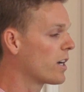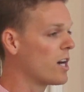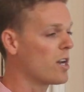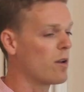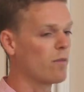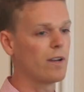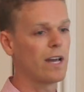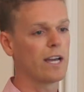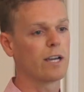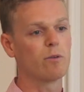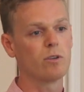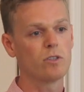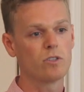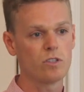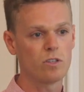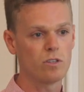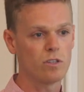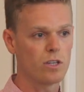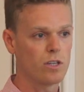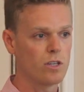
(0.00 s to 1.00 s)
kind of language
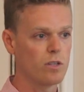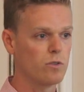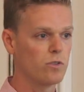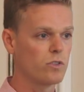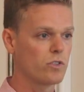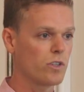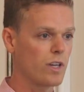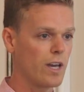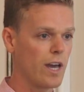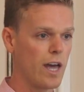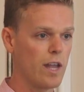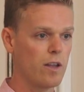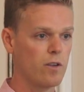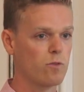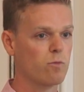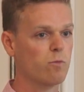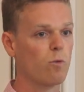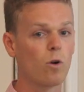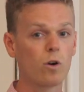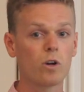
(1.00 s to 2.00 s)
you use,
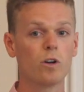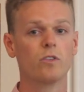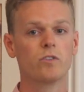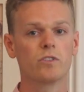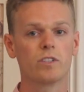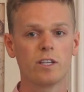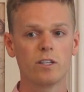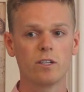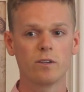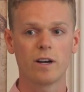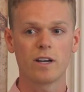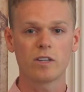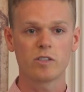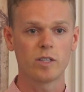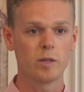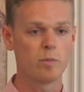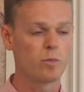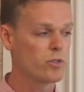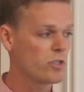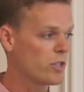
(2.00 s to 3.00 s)
and what content you're
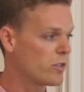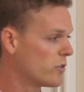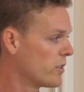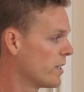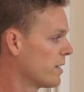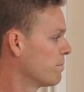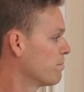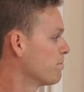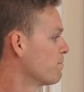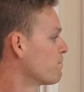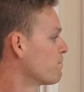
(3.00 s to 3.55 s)
actually producing.